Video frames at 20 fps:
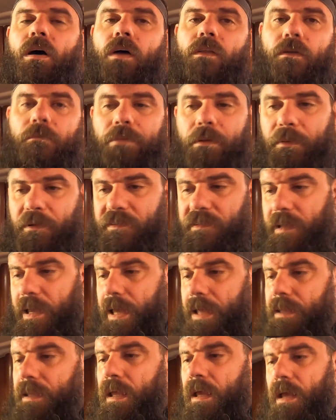Other people
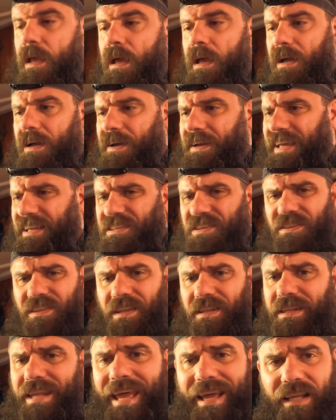said connect to
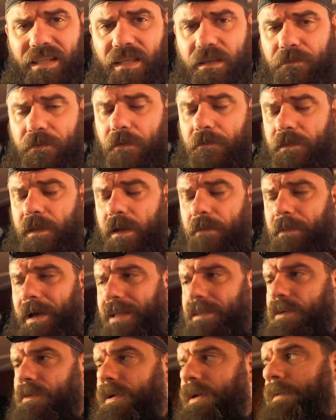the negative of the
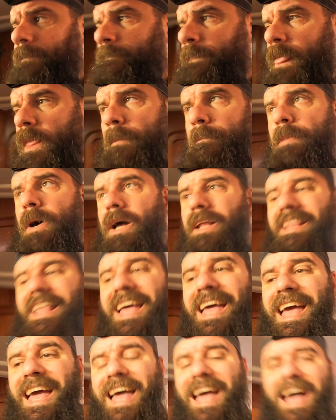battery, but
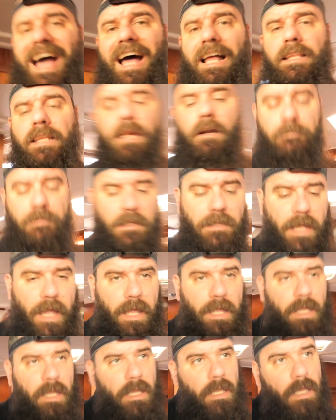at the end of the
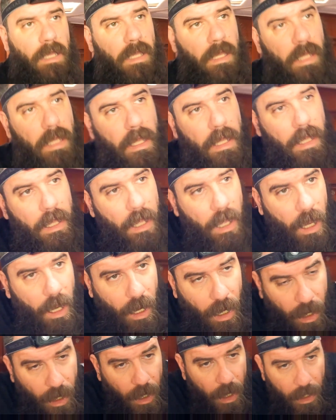day
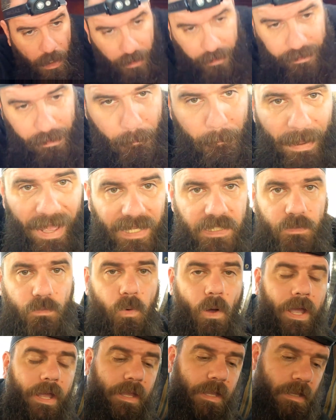the
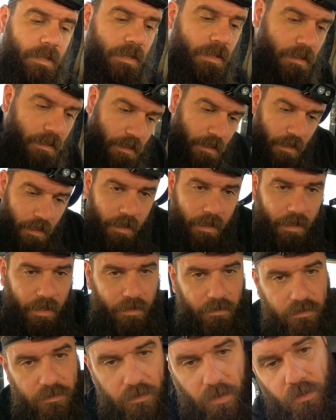best way
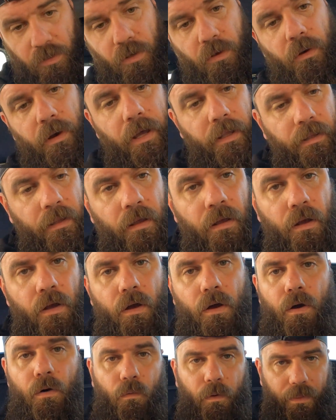is to do it
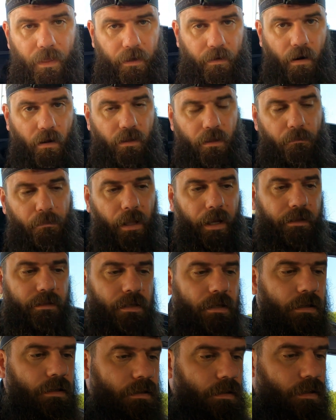with a grounding
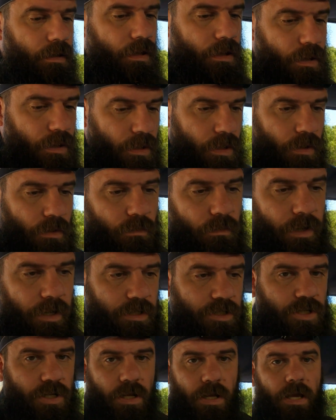plate,
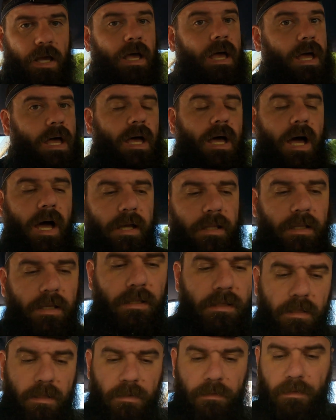which I
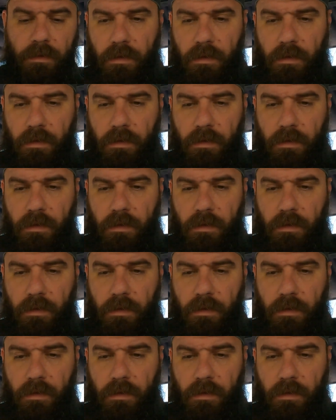did.